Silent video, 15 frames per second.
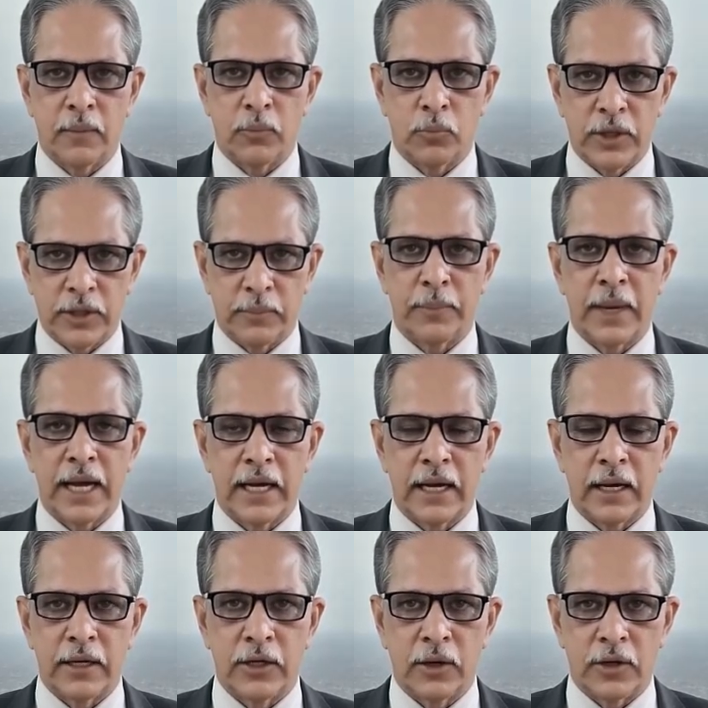With
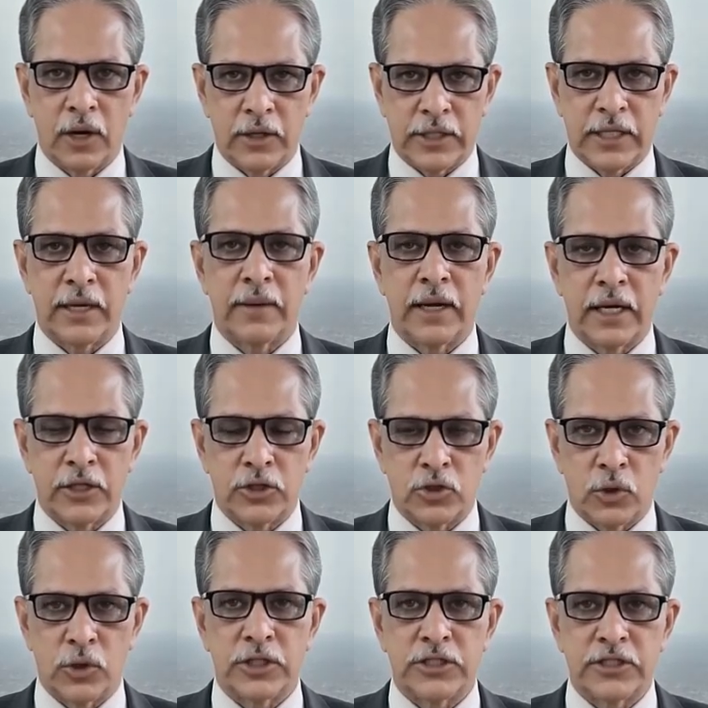make, you're not giving a
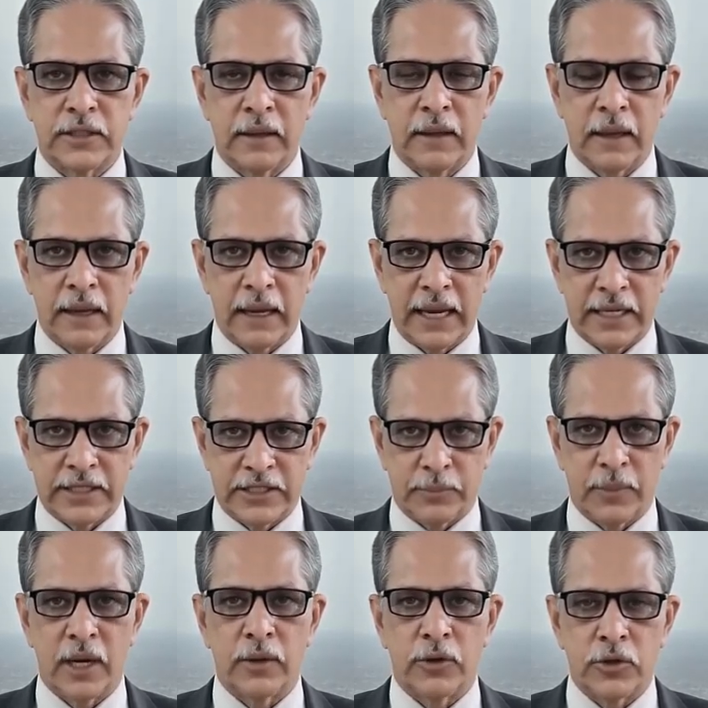choice. It's
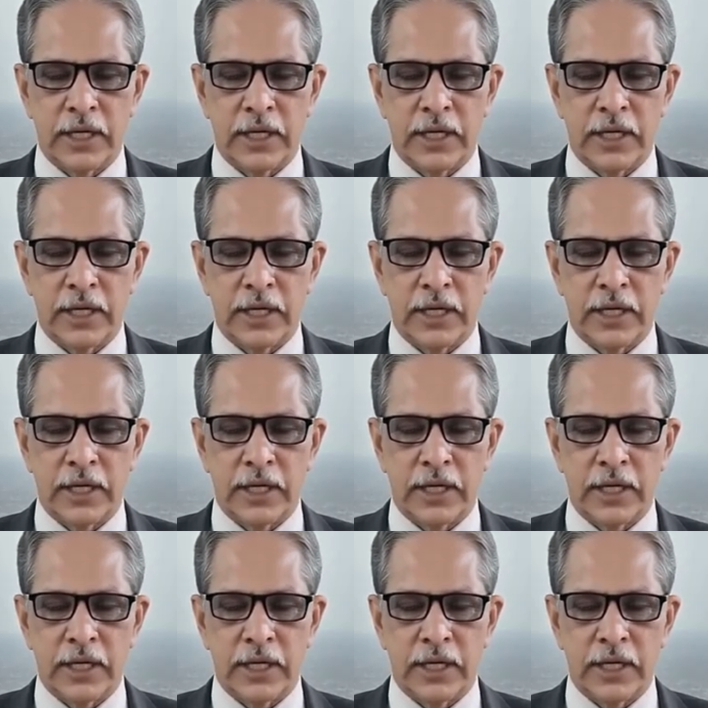about